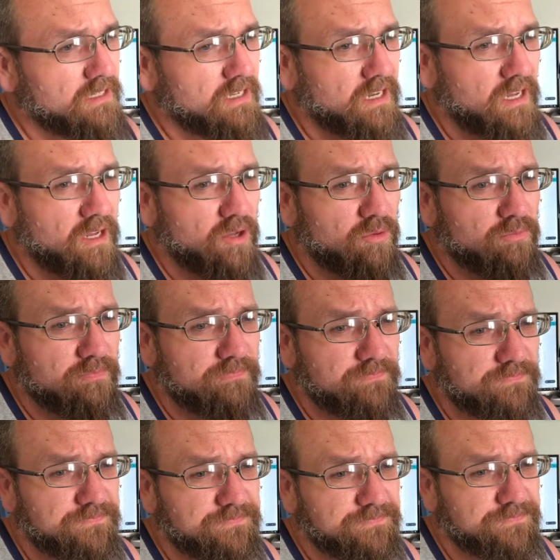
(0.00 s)
Um,
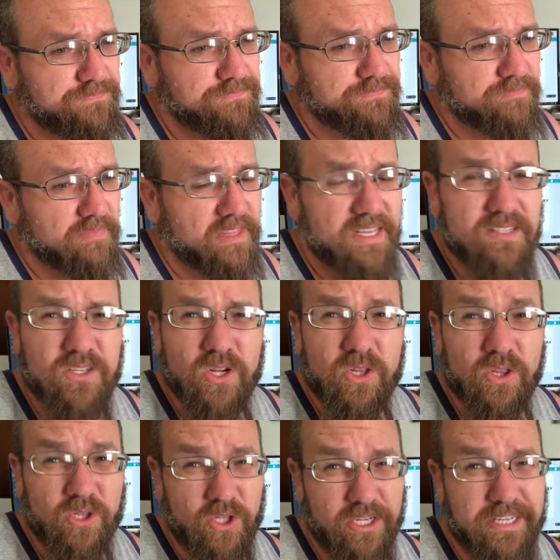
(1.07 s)
things
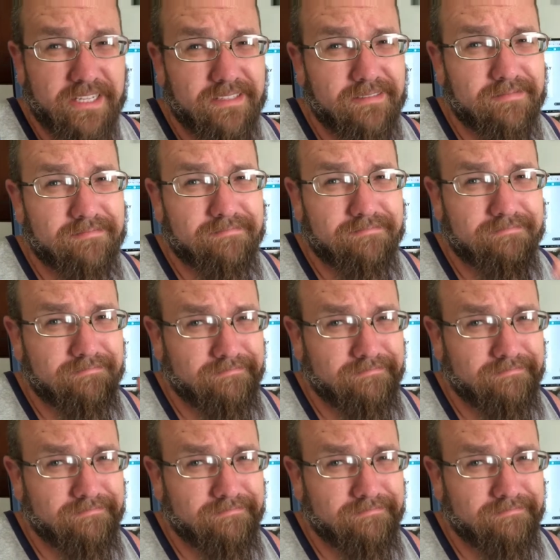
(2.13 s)
aren't looking